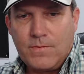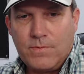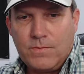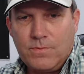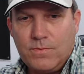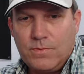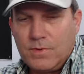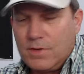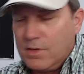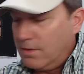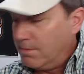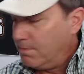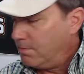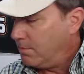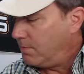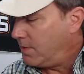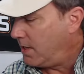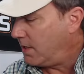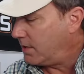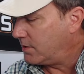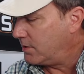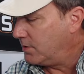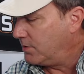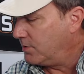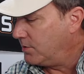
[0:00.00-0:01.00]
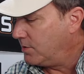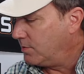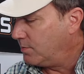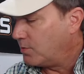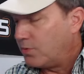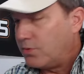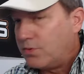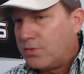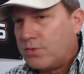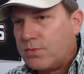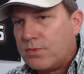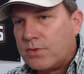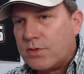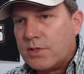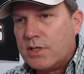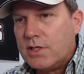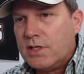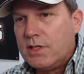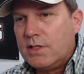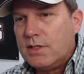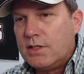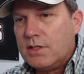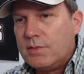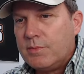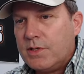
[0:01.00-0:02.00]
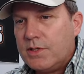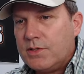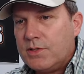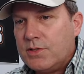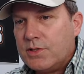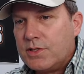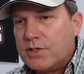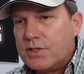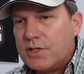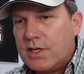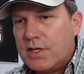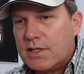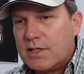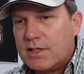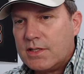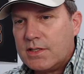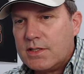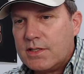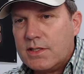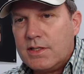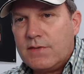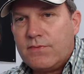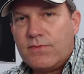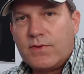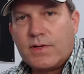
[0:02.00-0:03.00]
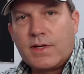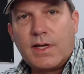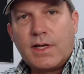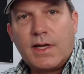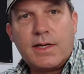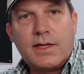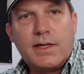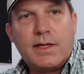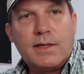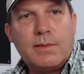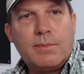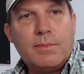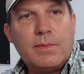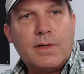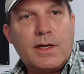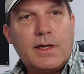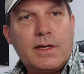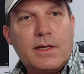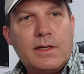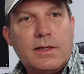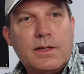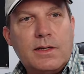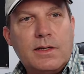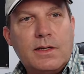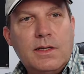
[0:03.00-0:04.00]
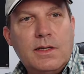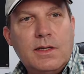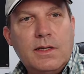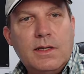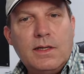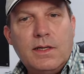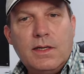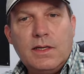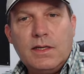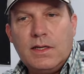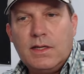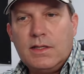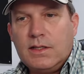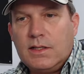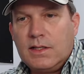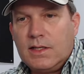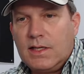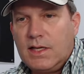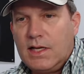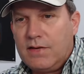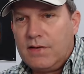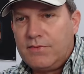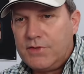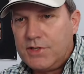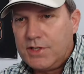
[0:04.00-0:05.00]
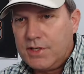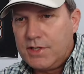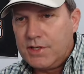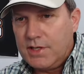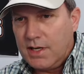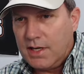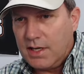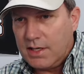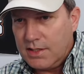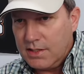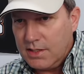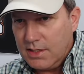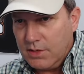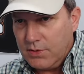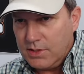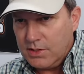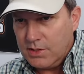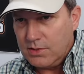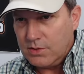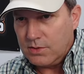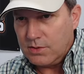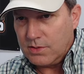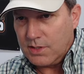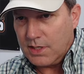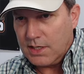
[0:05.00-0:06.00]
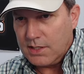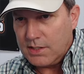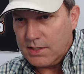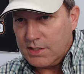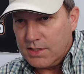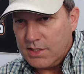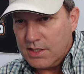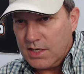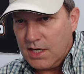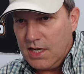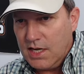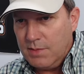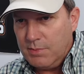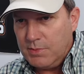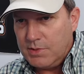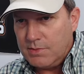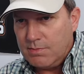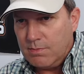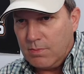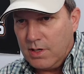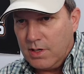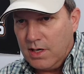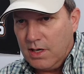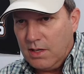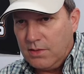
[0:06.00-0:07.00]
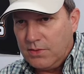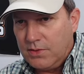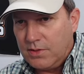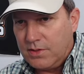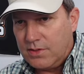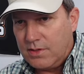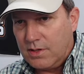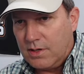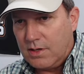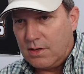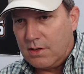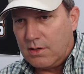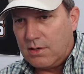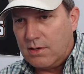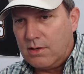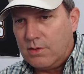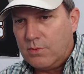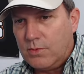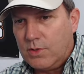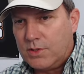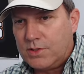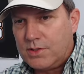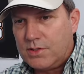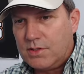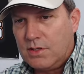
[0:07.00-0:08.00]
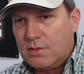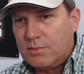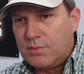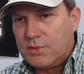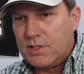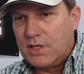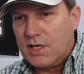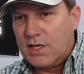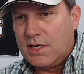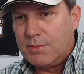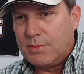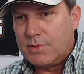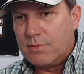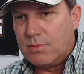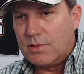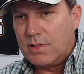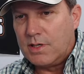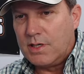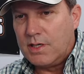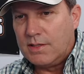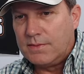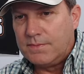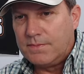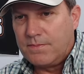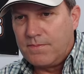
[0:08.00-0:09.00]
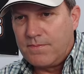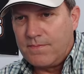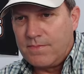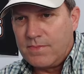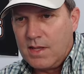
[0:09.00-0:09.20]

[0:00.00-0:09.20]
We'll come back to number three. Let me just check and see if I got anybody in the live chat. Yeah, we do. We've got James Brown III. What's up, James Brown?